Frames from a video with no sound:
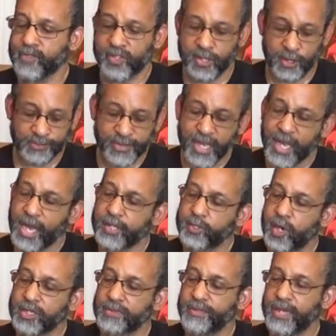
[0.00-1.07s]
So I
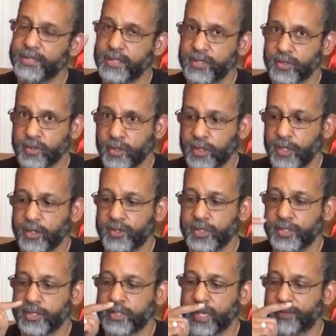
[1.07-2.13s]
talked about this earlier because
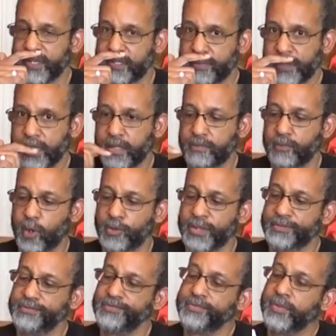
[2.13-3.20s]
this is coming to me in the
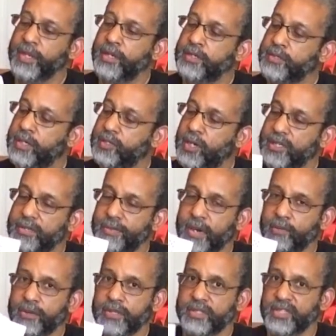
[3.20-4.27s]
moment. So I talked
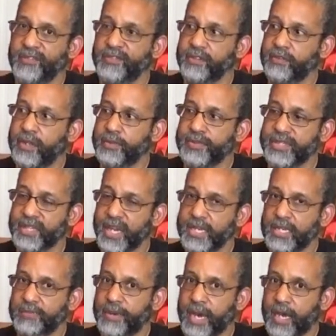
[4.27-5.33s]
about with the seven of clubs this
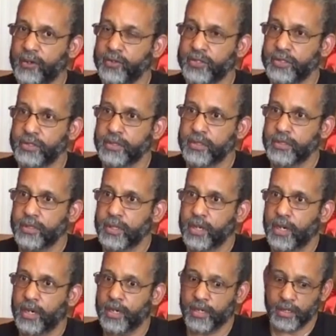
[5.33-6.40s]
idea about,
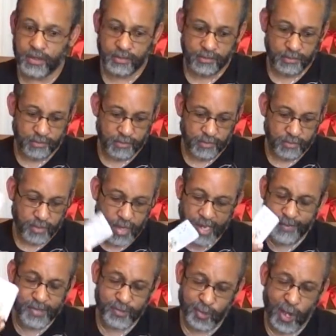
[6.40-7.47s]
um,
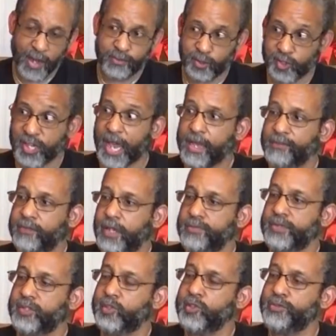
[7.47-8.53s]
I mean, so, uh, jack of
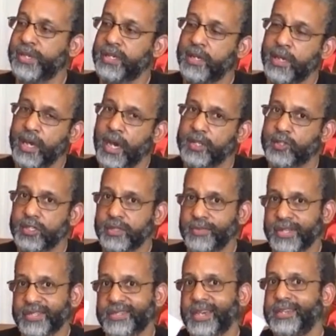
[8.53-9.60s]
clubs, excuse me. I talked
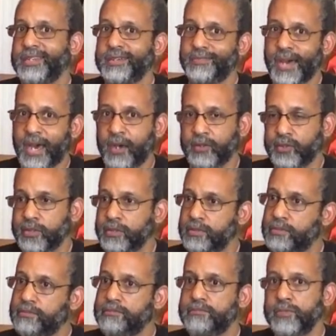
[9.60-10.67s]
about this idea about
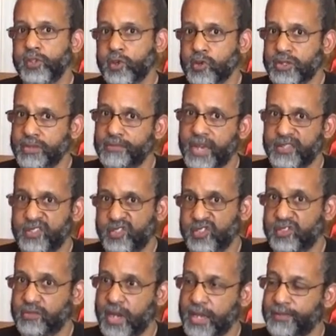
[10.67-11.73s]
news and
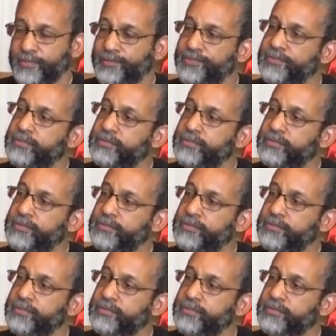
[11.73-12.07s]
messages, right?